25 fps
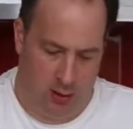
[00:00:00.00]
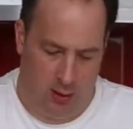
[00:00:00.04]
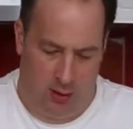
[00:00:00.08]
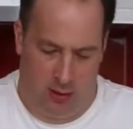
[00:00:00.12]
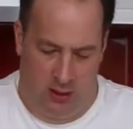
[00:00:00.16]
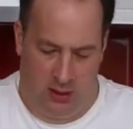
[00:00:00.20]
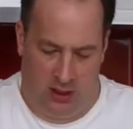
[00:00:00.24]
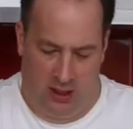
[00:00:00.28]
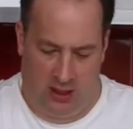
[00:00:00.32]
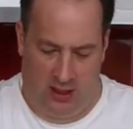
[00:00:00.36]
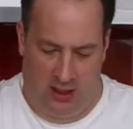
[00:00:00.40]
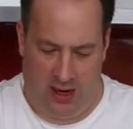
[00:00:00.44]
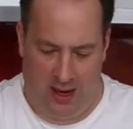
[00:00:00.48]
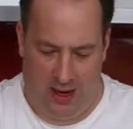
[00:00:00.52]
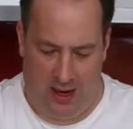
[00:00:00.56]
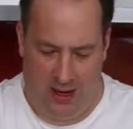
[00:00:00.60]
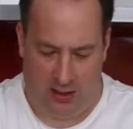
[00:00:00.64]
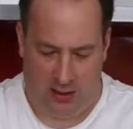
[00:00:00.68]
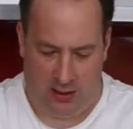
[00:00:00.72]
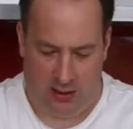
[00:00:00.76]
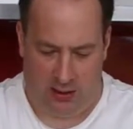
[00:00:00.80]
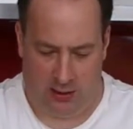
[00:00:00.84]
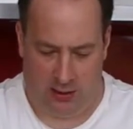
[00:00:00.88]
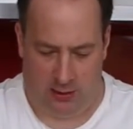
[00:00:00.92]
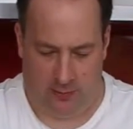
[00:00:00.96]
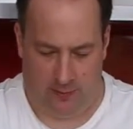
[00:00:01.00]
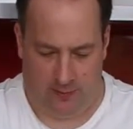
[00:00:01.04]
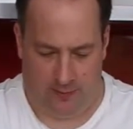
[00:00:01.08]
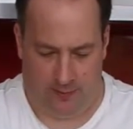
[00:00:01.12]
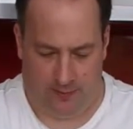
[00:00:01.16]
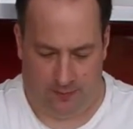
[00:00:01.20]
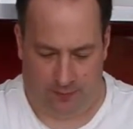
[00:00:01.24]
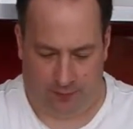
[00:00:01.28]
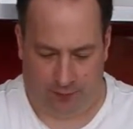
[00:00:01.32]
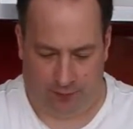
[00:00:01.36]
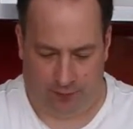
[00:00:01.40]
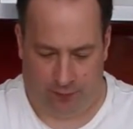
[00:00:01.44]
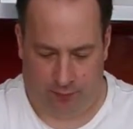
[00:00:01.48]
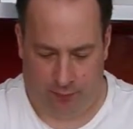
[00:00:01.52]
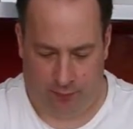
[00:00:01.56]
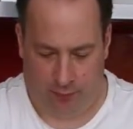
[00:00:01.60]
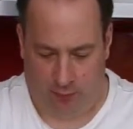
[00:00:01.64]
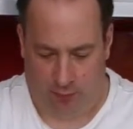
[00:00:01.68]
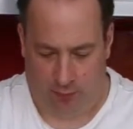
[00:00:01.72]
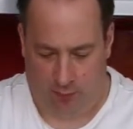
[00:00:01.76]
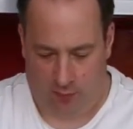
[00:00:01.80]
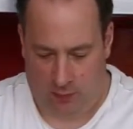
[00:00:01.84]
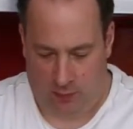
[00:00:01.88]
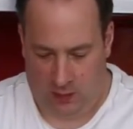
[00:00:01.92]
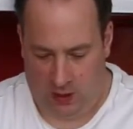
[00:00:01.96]
degas,
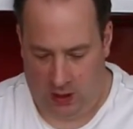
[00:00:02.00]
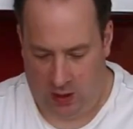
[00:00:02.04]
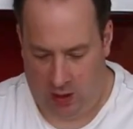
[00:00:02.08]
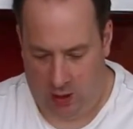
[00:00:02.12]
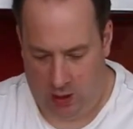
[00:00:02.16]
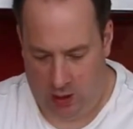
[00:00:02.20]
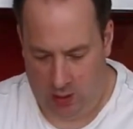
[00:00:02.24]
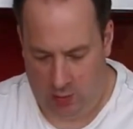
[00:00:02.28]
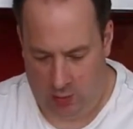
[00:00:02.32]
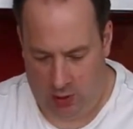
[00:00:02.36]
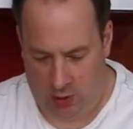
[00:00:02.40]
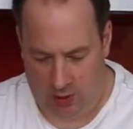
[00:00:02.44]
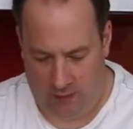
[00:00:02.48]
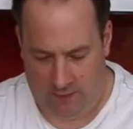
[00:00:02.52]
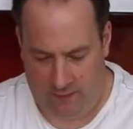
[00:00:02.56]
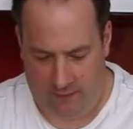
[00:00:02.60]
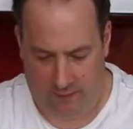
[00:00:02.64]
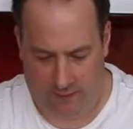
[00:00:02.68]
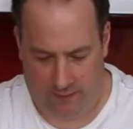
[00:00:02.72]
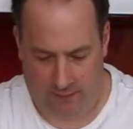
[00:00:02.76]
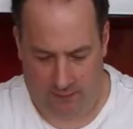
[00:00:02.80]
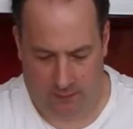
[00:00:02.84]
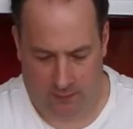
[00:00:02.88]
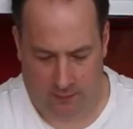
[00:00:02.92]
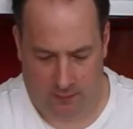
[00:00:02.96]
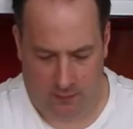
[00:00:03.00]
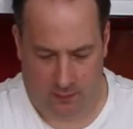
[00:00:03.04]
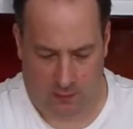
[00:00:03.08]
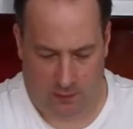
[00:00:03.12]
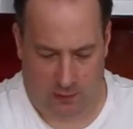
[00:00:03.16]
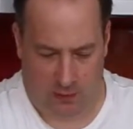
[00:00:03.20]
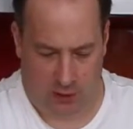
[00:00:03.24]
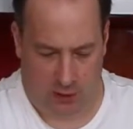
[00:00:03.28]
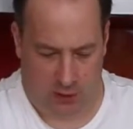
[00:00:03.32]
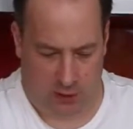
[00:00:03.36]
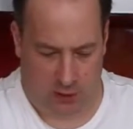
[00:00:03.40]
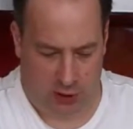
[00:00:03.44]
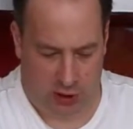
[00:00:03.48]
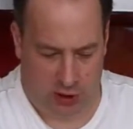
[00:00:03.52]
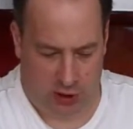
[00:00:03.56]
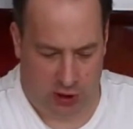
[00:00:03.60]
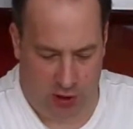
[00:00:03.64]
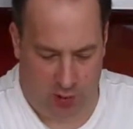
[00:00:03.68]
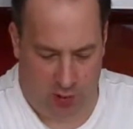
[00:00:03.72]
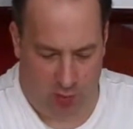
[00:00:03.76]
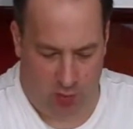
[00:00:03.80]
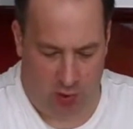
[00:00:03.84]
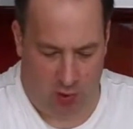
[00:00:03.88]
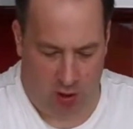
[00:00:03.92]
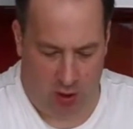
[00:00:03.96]
and I want a
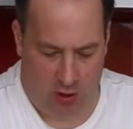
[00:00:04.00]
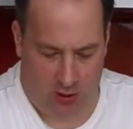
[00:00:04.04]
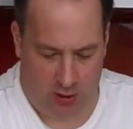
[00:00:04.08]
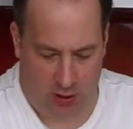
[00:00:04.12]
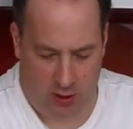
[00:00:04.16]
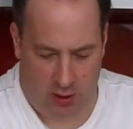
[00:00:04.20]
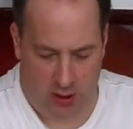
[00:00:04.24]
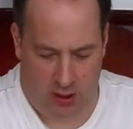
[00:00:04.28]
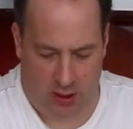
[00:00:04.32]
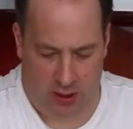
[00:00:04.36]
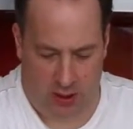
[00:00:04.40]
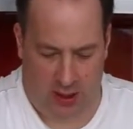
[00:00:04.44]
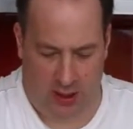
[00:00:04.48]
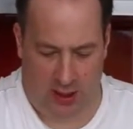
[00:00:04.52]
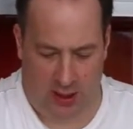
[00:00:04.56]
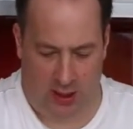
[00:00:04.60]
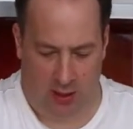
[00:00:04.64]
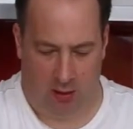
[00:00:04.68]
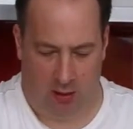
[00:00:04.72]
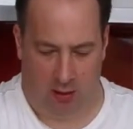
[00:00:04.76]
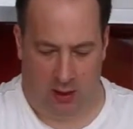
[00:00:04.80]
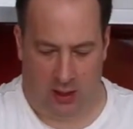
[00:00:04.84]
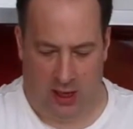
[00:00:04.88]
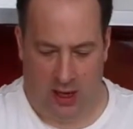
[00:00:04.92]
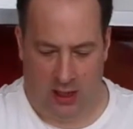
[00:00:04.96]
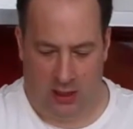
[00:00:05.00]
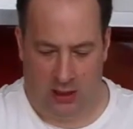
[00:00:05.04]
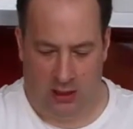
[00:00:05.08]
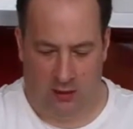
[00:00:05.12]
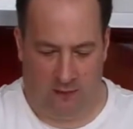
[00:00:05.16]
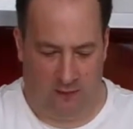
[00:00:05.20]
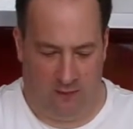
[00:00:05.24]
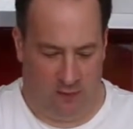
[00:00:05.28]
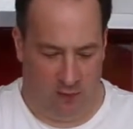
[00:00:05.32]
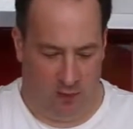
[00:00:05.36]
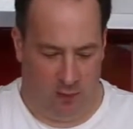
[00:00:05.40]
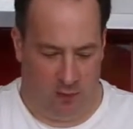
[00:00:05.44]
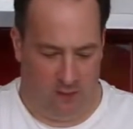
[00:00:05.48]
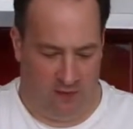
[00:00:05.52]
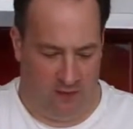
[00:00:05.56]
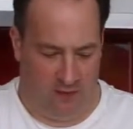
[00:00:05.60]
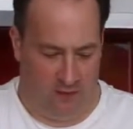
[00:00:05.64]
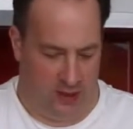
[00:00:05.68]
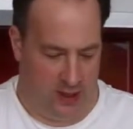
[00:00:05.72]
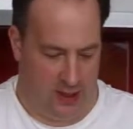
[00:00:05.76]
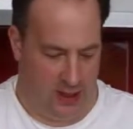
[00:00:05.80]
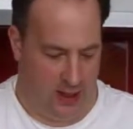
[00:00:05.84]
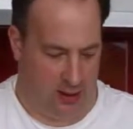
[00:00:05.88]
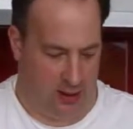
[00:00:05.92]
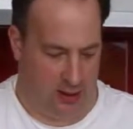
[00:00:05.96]
somewhat elongated form for
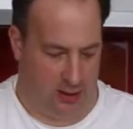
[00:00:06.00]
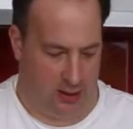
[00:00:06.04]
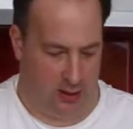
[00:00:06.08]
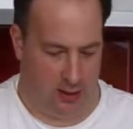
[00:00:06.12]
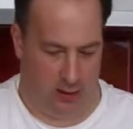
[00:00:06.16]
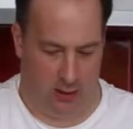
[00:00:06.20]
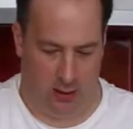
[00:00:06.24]
that.